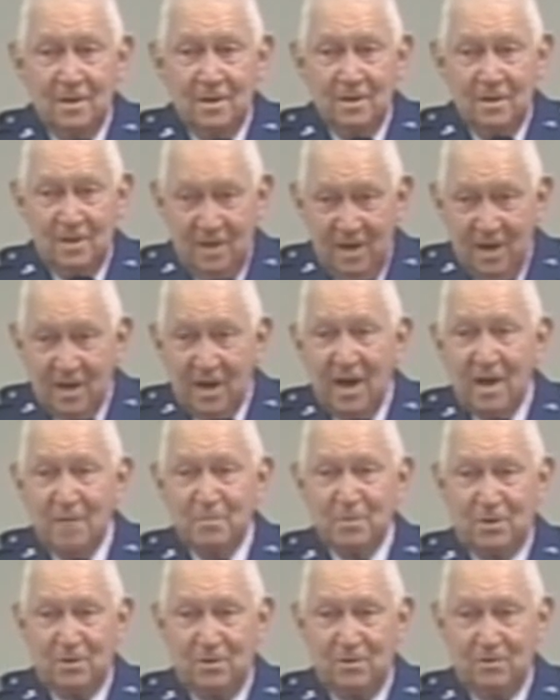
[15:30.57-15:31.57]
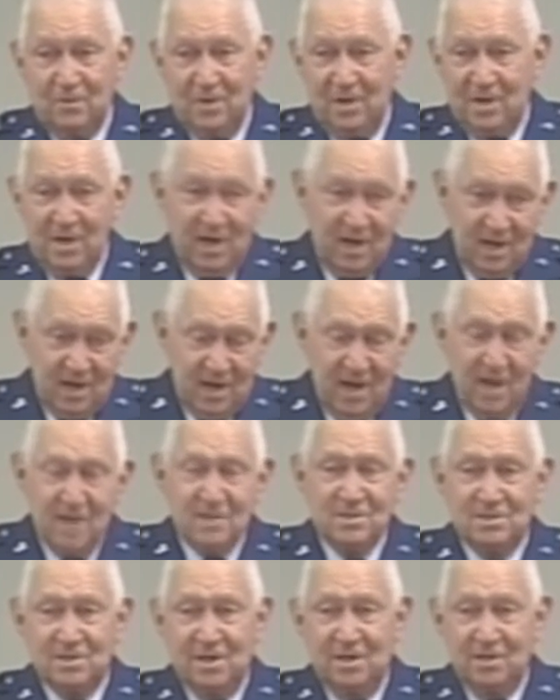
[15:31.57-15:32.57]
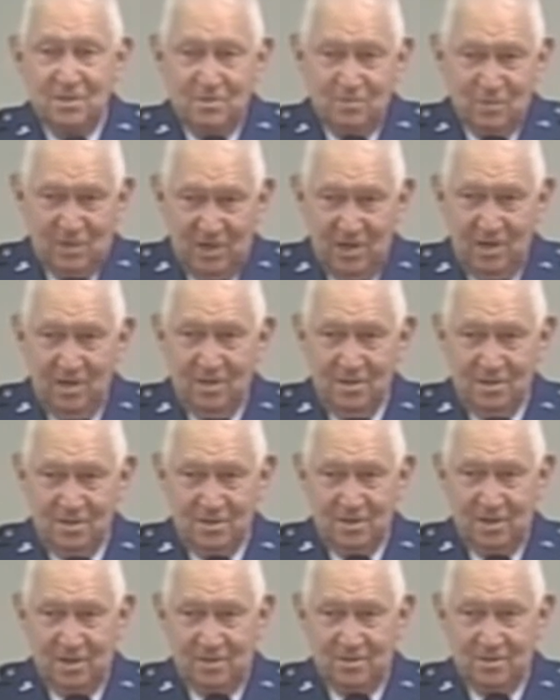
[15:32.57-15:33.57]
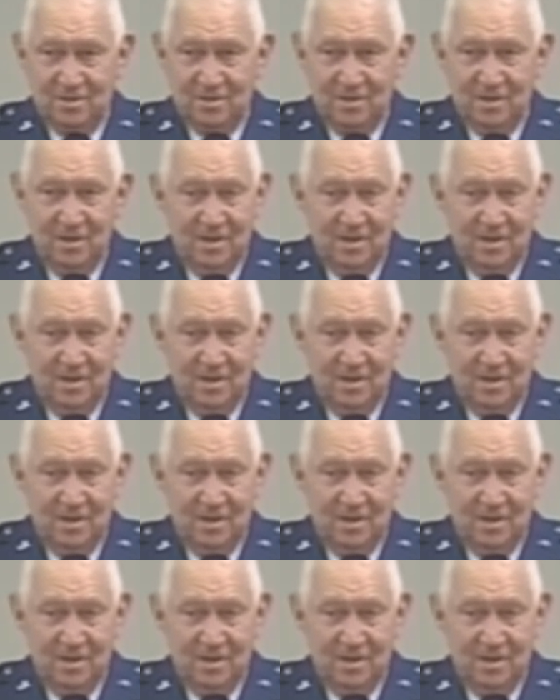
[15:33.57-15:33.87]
And that happened over there, not in our section, but in the other section.